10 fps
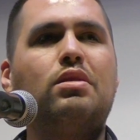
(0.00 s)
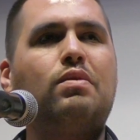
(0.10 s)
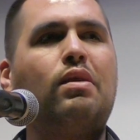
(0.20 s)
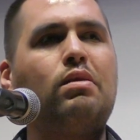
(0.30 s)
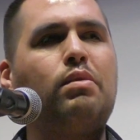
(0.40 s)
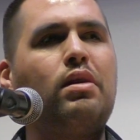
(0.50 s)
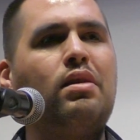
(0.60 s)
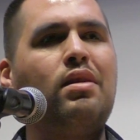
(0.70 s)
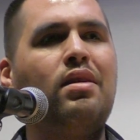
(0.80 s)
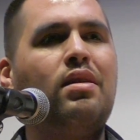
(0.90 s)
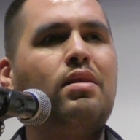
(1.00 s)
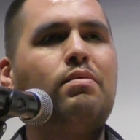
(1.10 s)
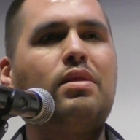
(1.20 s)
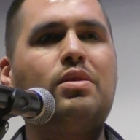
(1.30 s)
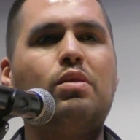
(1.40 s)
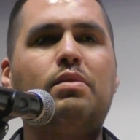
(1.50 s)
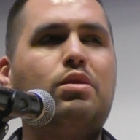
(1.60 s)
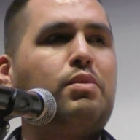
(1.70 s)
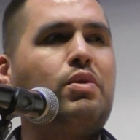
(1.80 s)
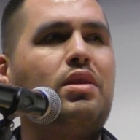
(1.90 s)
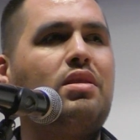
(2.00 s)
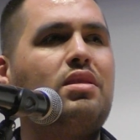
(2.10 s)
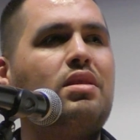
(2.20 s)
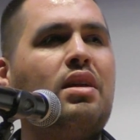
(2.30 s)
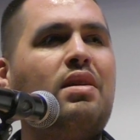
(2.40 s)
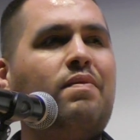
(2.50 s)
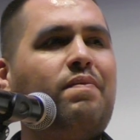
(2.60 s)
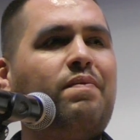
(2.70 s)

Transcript: surrounded by so much beauty today.